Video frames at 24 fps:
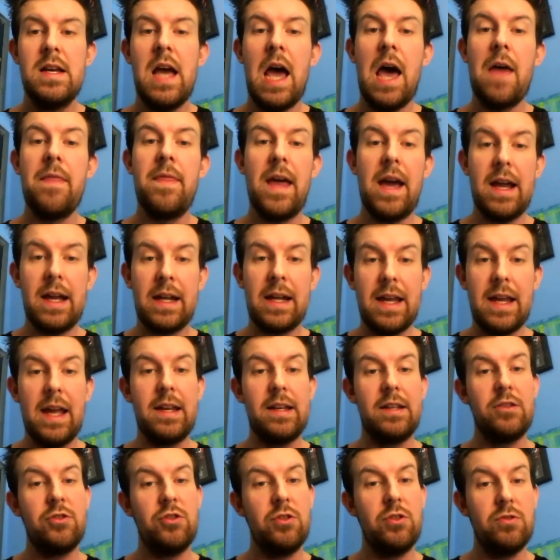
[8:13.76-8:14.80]
And that again
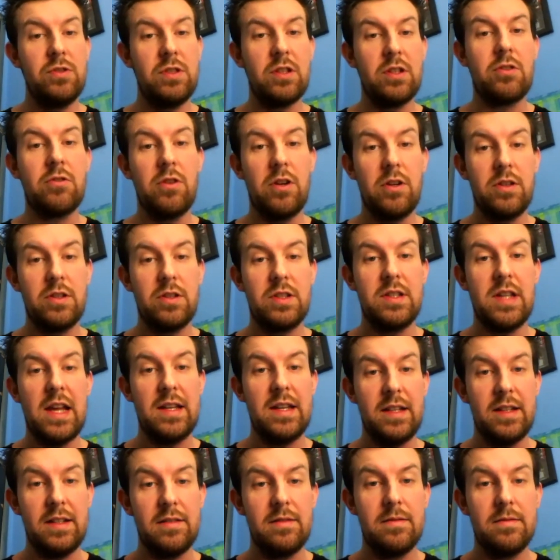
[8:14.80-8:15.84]
is used across
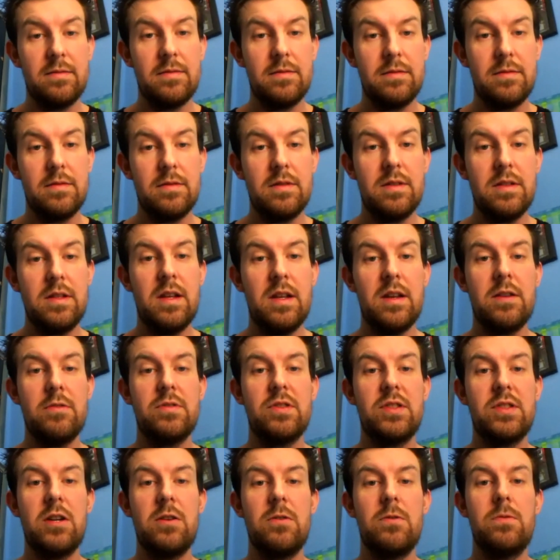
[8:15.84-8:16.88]
setting, you know,
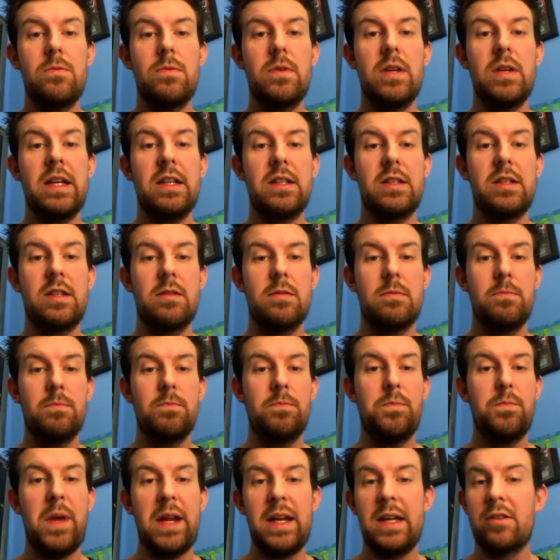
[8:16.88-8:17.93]
so it's
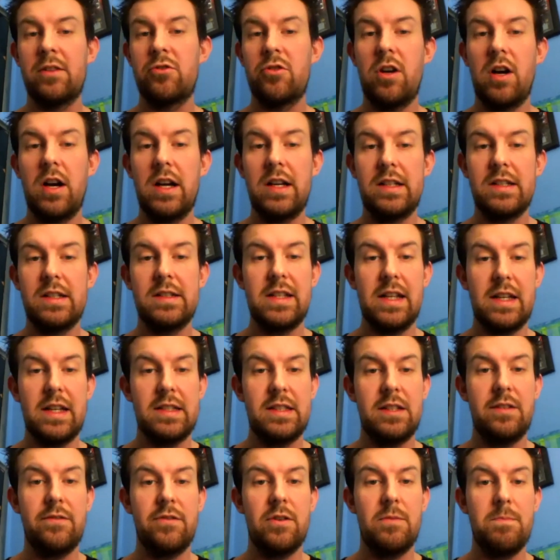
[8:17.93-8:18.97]
been tried and
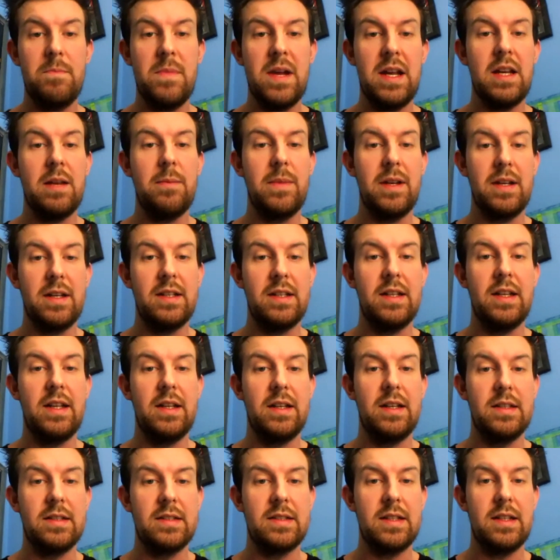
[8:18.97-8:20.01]
tested for many, many
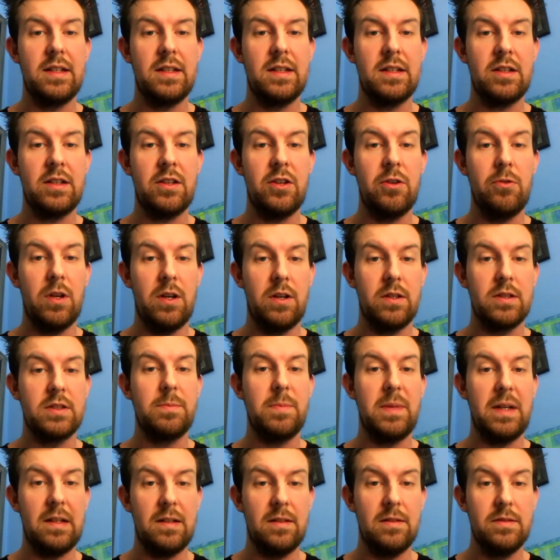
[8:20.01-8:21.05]
years in acute
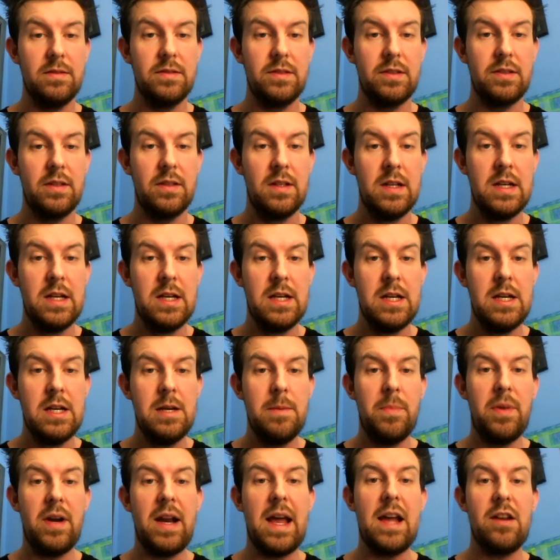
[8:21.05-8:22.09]
hospitals,
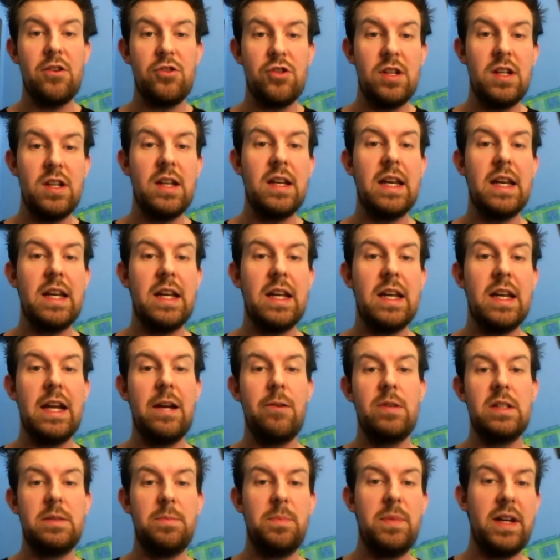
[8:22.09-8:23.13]
but actually now is
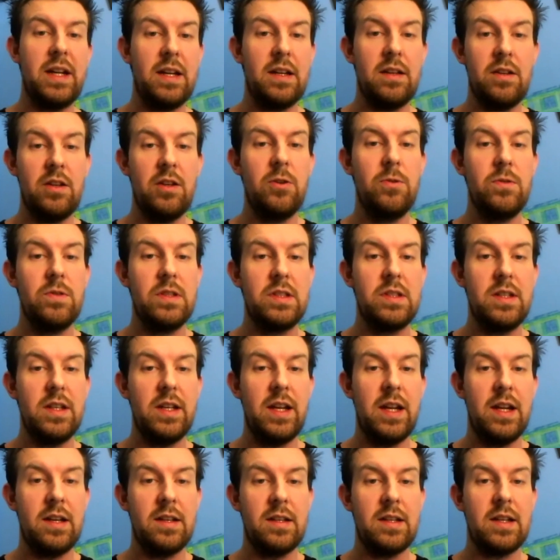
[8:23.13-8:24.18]
being used
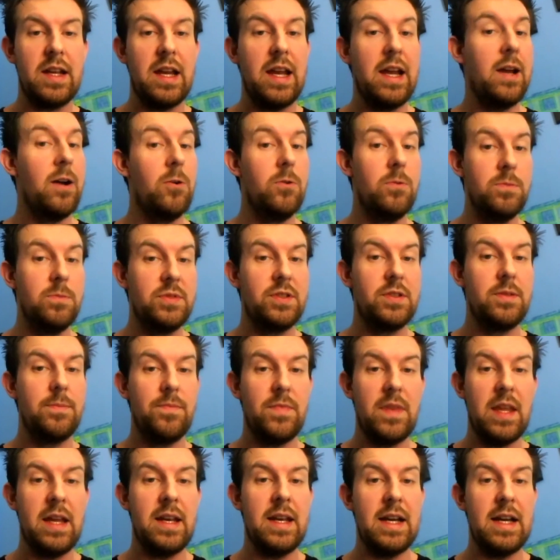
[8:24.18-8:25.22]
in care homes
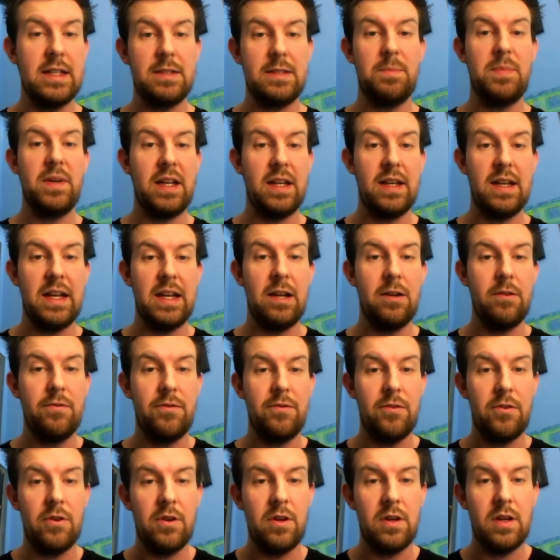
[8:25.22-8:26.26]
and has been now
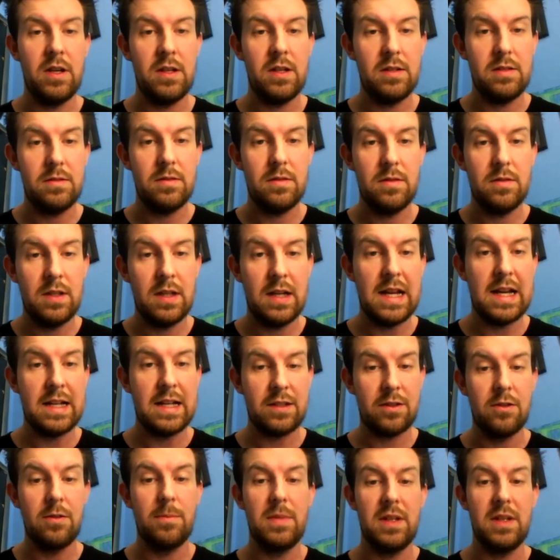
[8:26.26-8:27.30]
for the
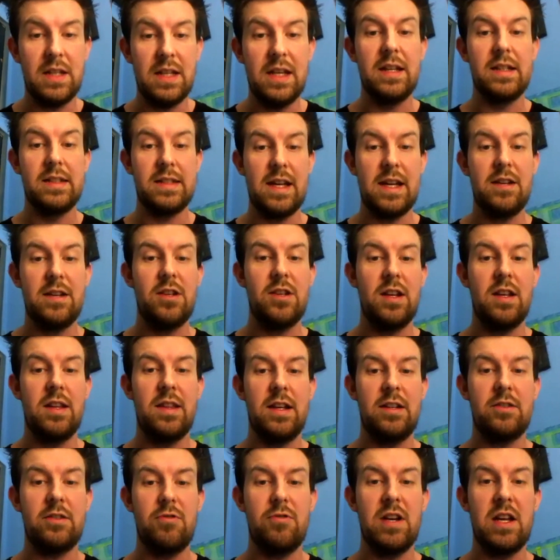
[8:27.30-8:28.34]
last couple of years, actually. And
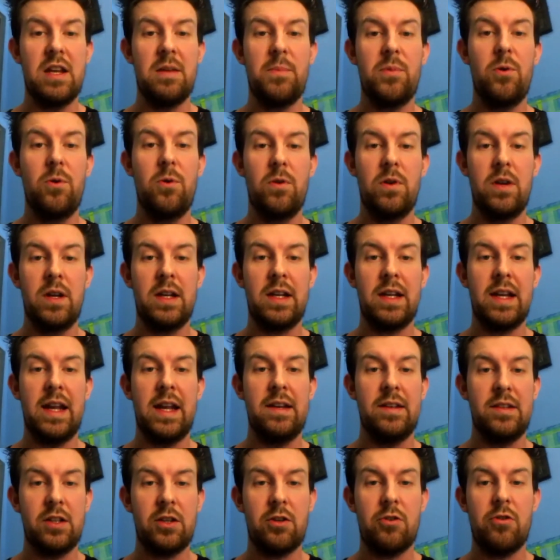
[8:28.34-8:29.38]
that's really important,
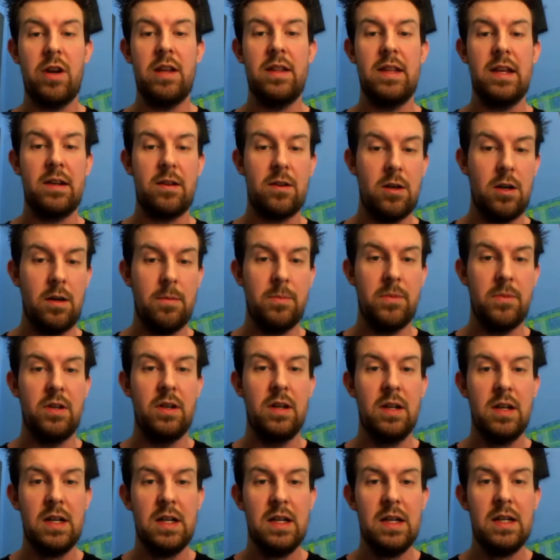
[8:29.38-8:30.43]
again, to create that common
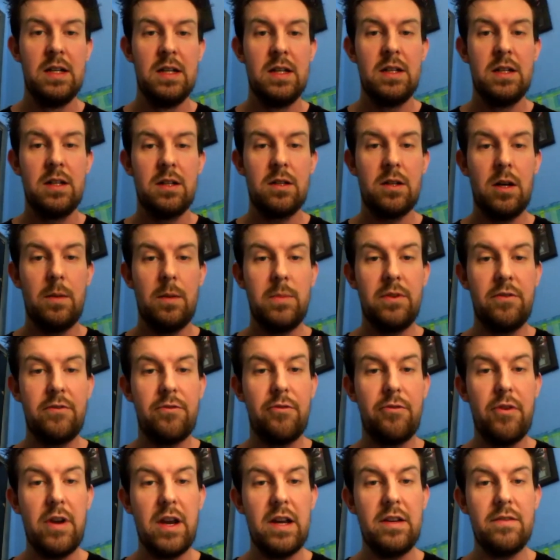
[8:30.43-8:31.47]

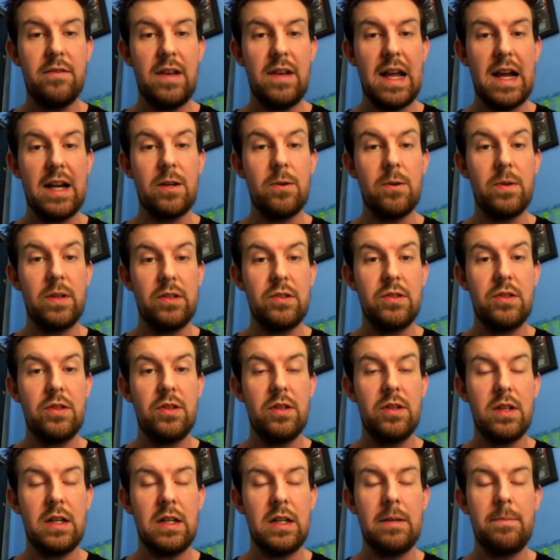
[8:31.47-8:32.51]
thread of language.
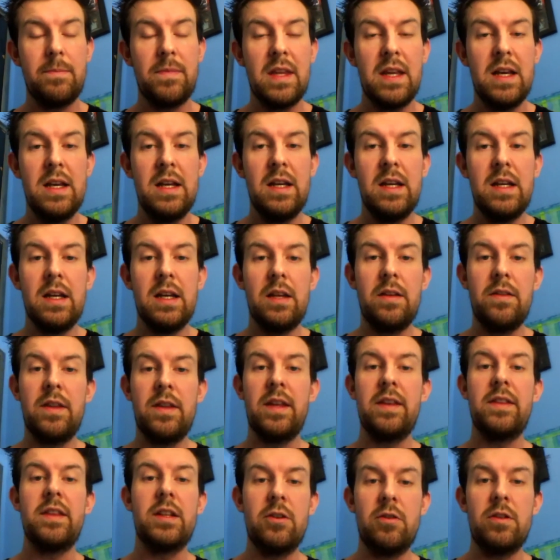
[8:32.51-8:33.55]
And
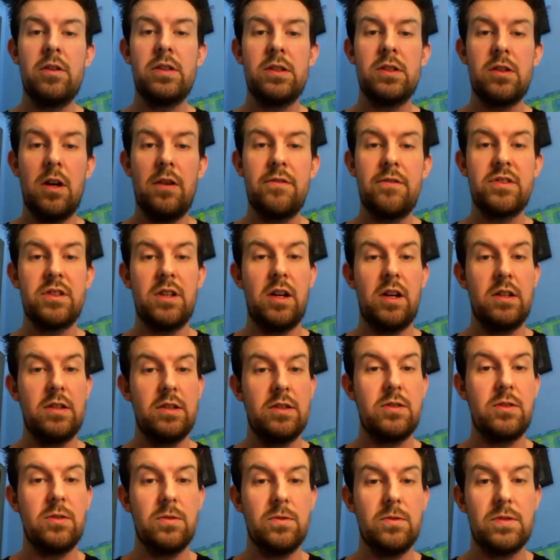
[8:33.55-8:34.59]
then there are soft signs
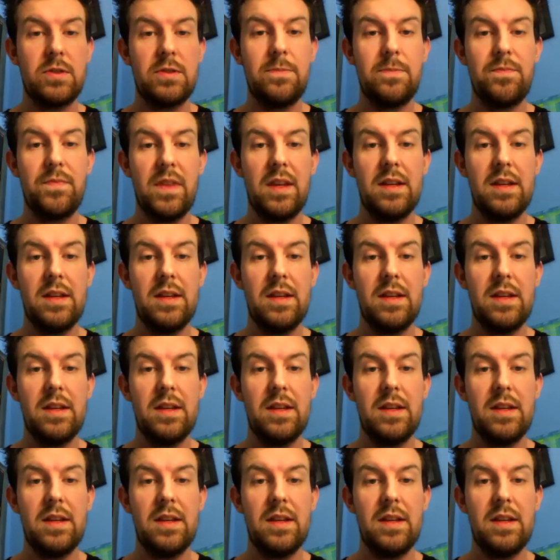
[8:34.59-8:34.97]
tools.